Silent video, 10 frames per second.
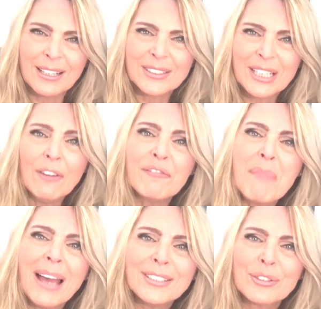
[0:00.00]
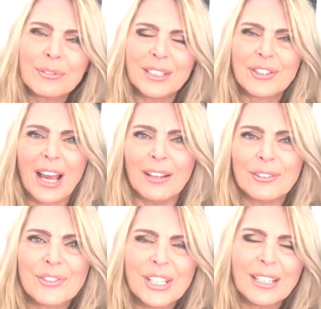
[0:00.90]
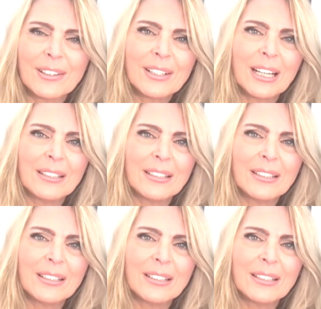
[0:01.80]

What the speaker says: self-mastery challenge here,